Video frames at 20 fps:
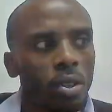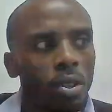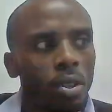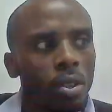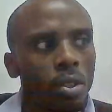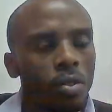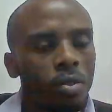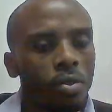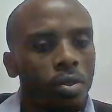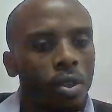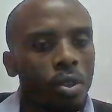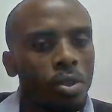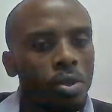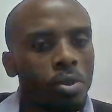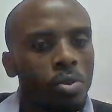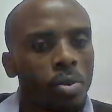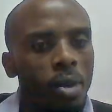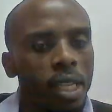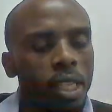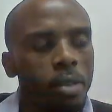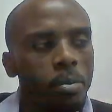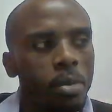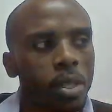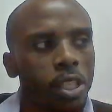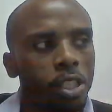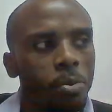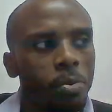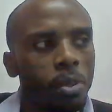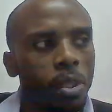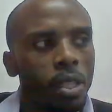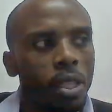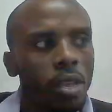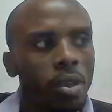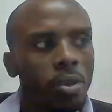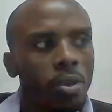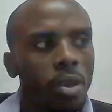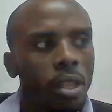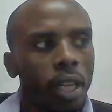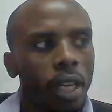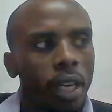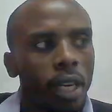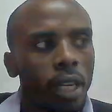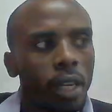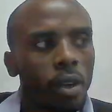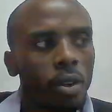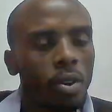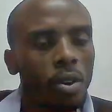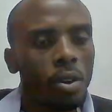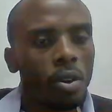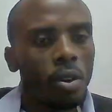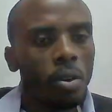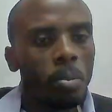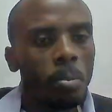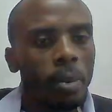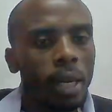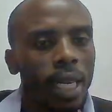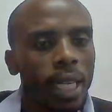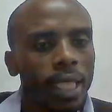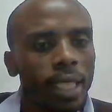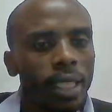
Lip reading: For those who are in PHP, they know the echo command.